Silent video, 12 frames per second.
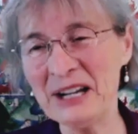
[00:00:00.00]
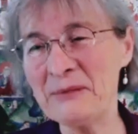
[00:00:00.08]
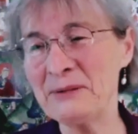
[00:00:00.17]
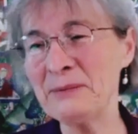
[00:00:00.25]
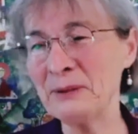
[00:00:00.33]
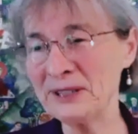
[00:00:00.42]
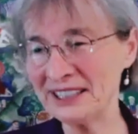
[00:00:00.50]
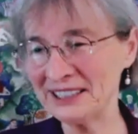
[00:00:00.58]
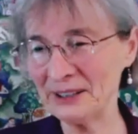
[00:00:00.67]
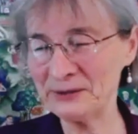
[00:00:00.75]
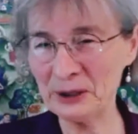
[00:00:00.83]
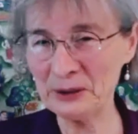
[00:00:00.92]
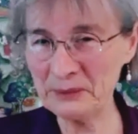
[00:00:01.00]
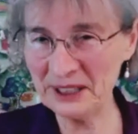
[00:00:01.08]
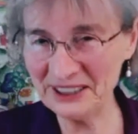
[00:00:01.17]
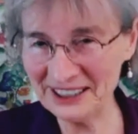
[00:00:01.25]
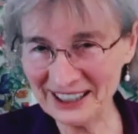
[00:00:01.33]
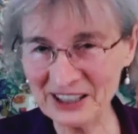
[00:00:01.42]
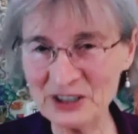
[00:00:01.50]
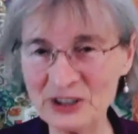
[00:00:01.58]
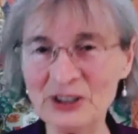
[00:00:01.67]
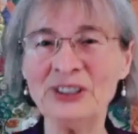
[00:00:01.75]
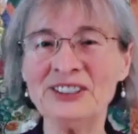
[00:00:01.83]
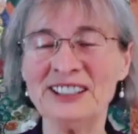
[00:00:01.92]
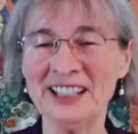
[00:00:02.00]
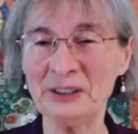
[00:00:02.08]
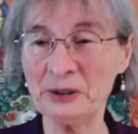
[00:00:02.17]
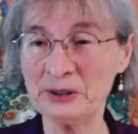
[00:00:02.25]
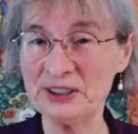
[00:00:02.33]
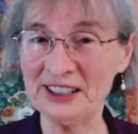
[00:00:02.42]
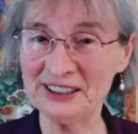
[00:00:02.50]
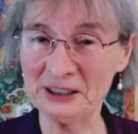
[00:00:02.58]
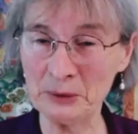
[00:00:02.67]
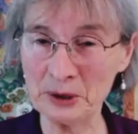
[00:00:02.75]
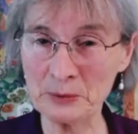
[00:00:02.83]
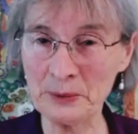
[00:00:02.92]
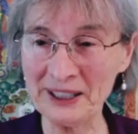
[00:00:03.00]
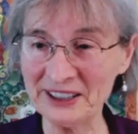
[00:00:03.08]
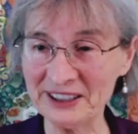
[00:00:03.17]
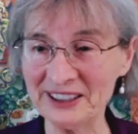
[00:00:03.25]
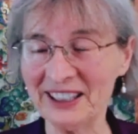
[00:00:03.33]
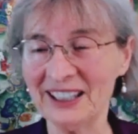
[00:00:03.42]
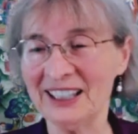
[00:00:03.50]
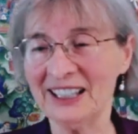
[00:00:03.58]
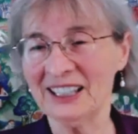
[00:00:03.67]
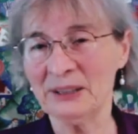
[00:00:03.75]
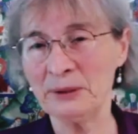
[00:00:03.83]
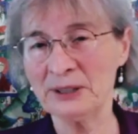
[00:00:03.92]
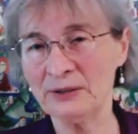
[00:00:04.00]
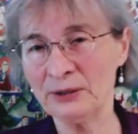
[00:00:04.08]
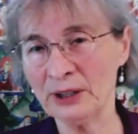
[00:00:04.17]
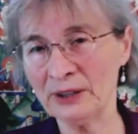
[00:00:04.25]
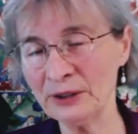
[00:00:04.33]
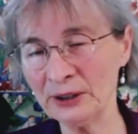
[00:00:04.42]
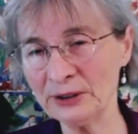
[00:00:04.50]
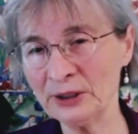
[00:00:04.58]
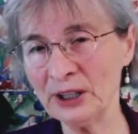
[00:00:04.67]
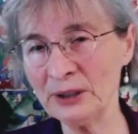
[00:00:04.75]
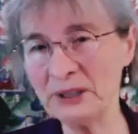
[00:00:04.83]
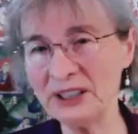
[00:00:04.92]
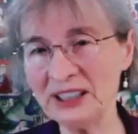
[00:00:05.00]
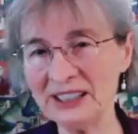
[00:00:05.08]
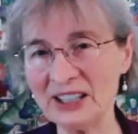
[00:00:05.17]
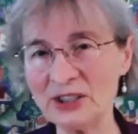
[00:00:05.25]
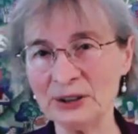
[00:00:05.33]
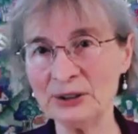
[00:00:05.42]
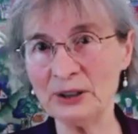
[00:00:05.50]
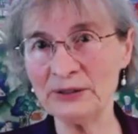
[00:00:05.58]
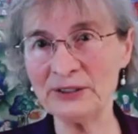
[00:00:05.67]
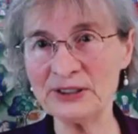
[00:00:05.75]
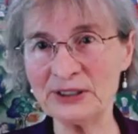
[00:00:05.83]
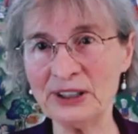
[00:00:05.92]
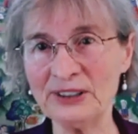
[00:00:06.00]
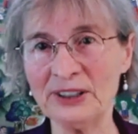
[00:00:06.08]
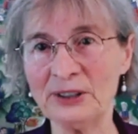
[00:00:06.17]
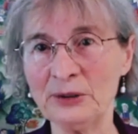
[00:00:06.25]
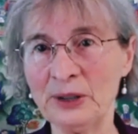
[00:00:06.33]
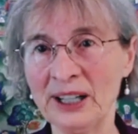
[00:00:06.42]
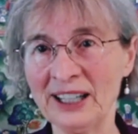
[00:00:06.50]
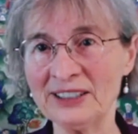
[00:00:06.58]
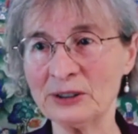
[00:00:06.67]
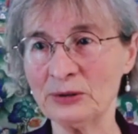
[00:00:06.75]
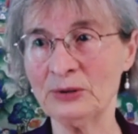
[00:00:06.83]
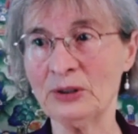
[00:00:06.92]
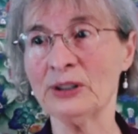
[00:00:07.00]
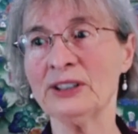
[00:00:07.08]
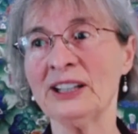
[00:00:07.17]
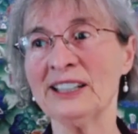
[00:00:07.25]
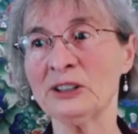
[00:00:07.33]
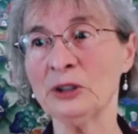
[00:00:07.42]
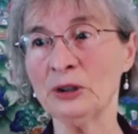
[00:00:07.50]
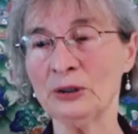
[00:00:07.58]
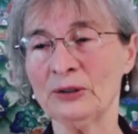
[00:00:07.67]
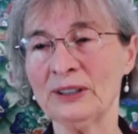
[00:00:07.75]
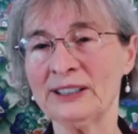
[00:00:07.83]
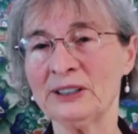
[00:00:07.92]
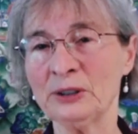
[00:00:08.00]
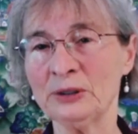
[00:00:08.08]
People that have done meditation, they understand it much better. But if you have not done meditation, all of a sudden you are asked to let go. And